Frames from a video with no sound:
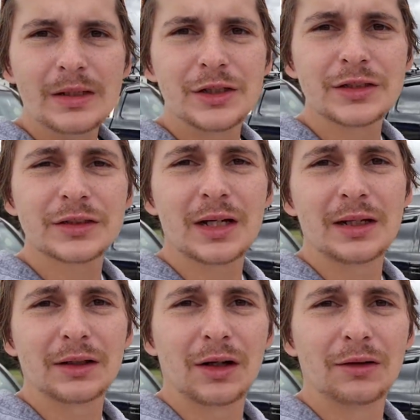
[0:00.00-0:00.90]
just
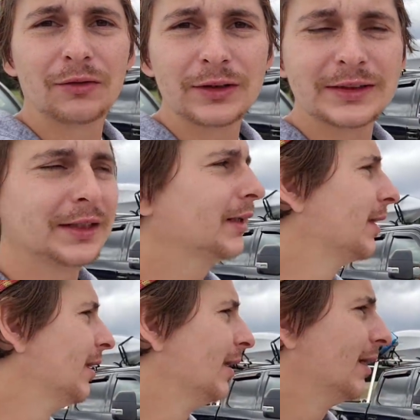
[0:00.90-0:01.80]
conferencing,
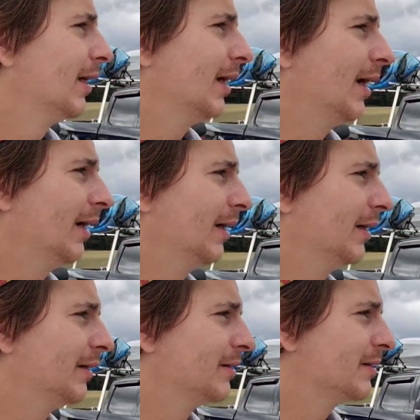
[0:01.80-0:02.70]

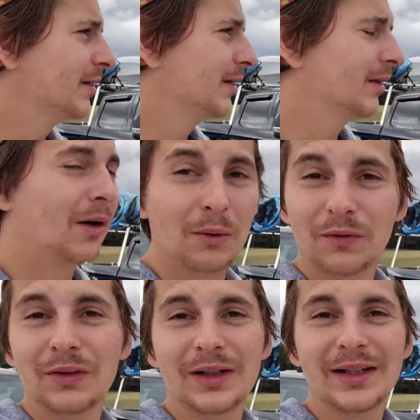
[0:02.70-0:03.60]
and
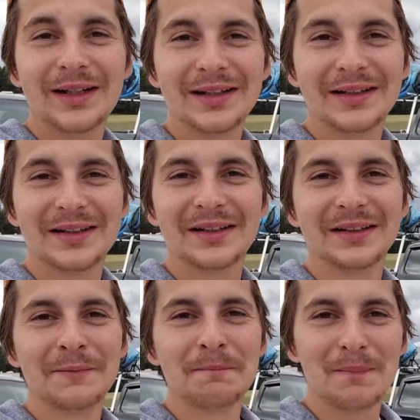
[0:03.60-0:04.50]
hopefully
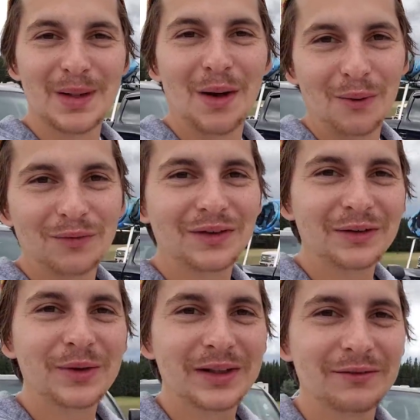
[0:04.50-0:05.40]

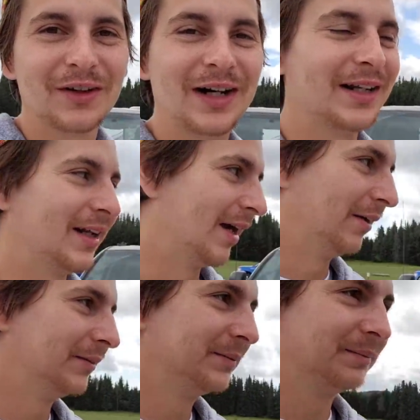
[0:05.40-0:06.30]
we can find it now.